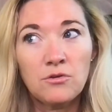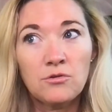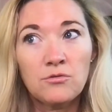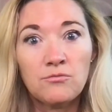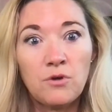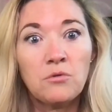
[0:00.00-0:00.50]

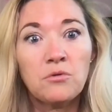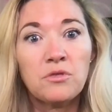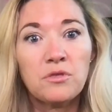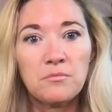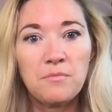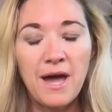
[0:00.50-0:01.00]

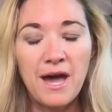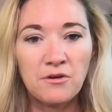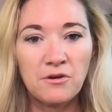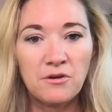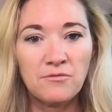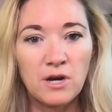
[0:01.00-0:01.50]
growth
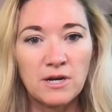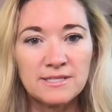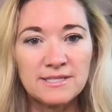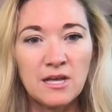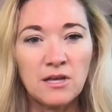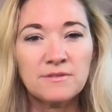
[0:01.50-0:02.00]
pattern for
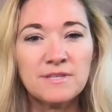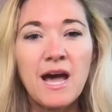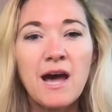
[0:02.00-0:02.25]
ourselves.